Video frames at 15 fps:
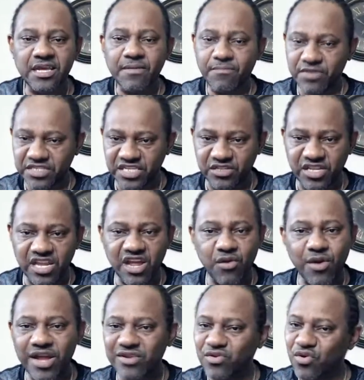But see, the other
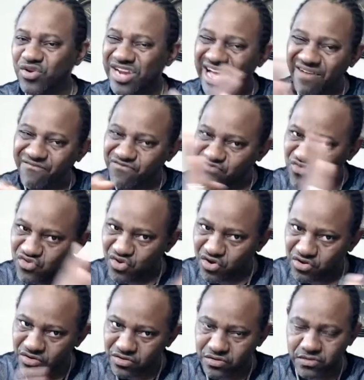one now have
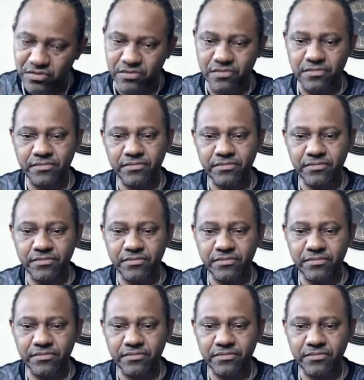nothing.